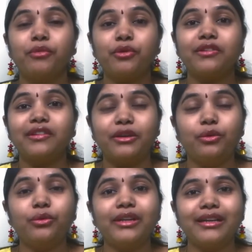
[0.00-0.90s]
because they
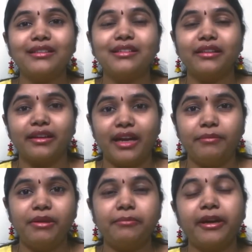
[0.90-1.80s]
don't understand the
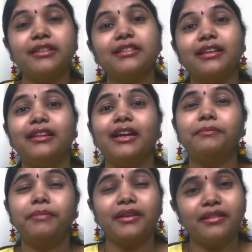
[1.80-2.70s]
rhyming parts and
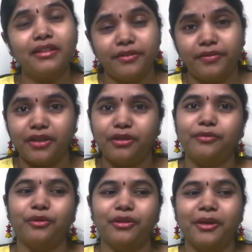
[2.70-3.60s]
that makes it difficult
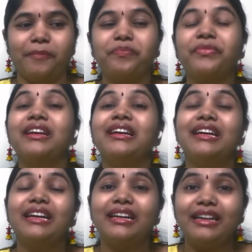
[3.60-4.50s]
for
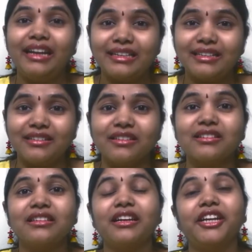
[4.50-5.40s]
them. Next
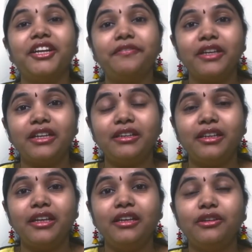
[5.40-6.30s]
is
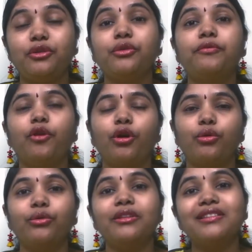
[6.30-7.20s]
difficulty to
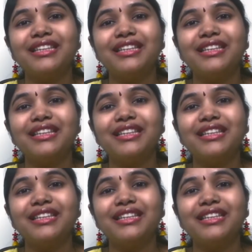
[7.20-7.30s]
follow the